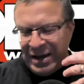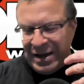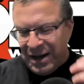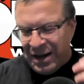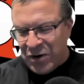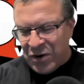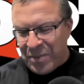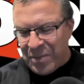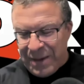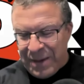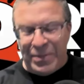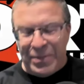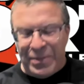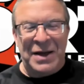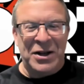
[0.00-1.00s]

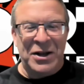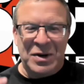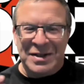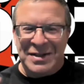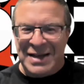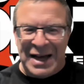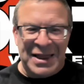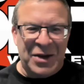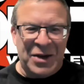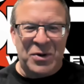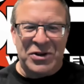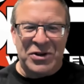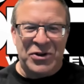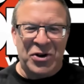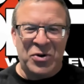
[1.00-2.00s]
Mike Bailey knew exactly
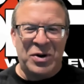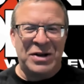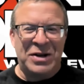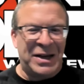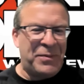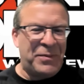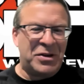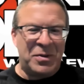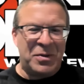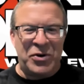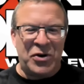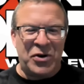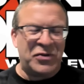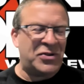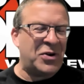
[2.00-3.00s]
what to do, and he was able to
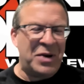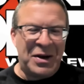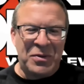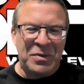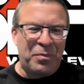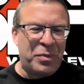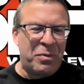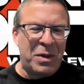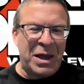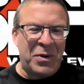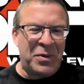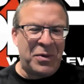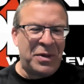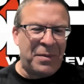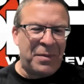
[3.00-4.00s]
maneuver. So
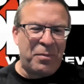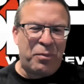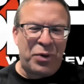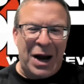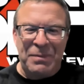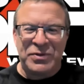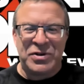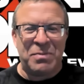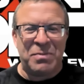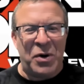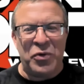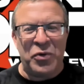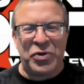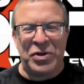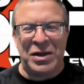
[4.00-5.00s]
it props to
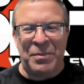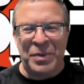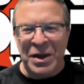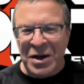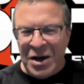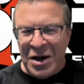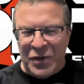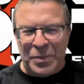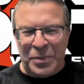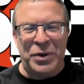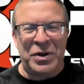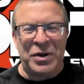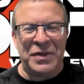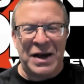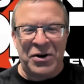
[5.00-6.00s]
both of them for
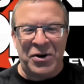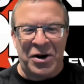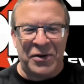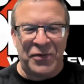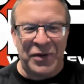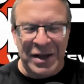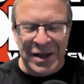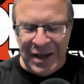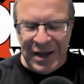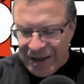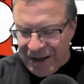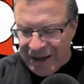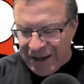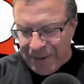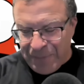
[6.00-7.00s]
pulling that off.
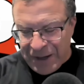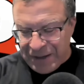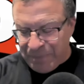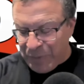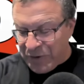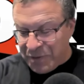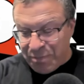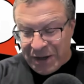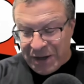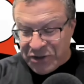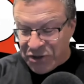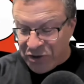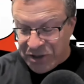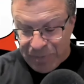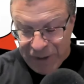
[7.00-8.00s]
But
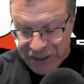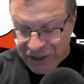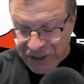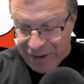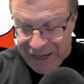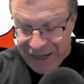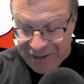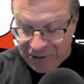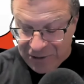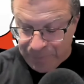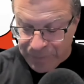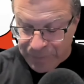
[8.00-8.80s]
special match.